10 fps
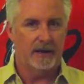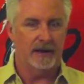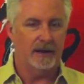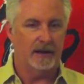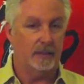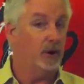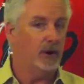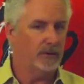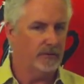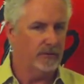
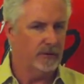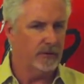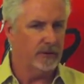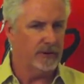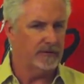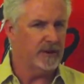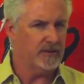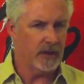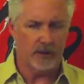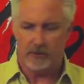upon further
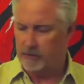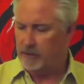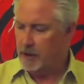investigation,